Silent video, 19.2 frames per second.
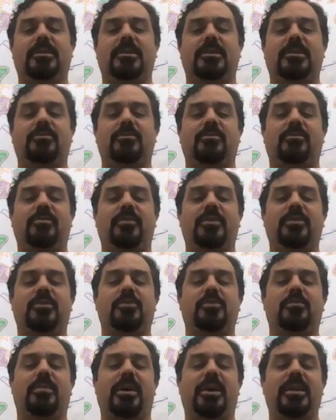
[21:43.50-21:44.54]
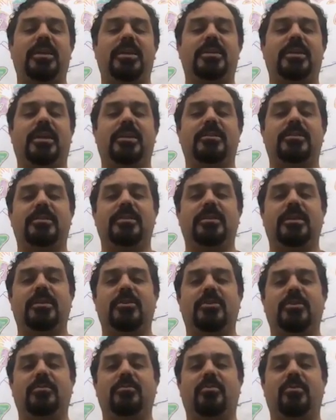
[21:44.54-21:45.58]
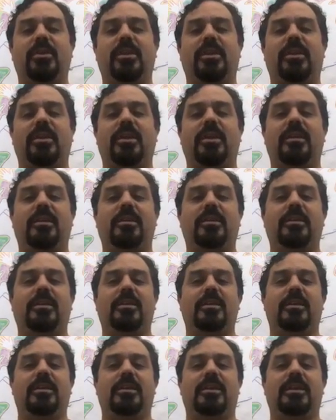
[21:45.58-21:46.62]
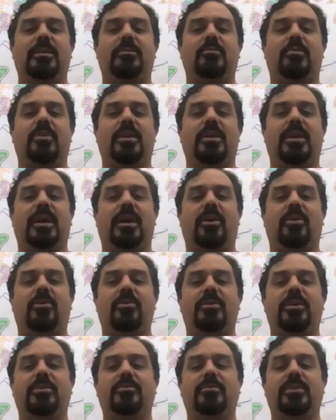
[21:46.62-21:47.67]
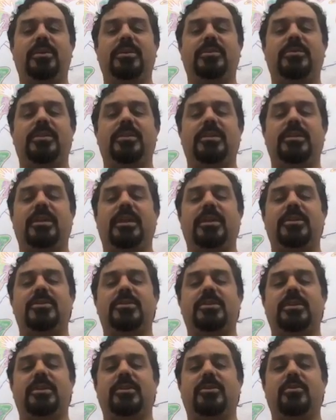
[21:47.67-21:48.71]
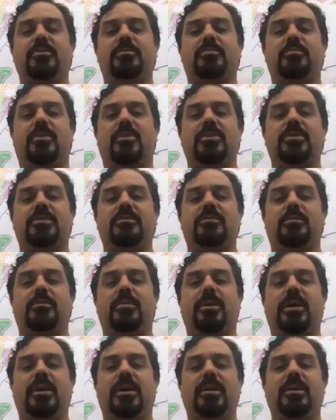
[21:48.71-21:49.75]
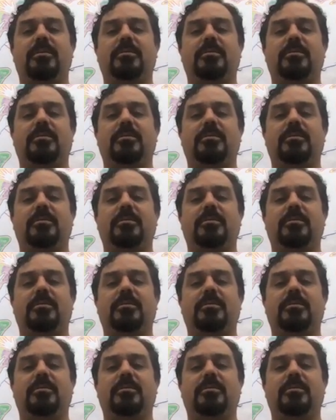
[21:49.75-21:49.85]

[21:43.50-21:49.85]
If you feel your body tensing, you can breathe in and breathe out and release the tension in those parts of the body.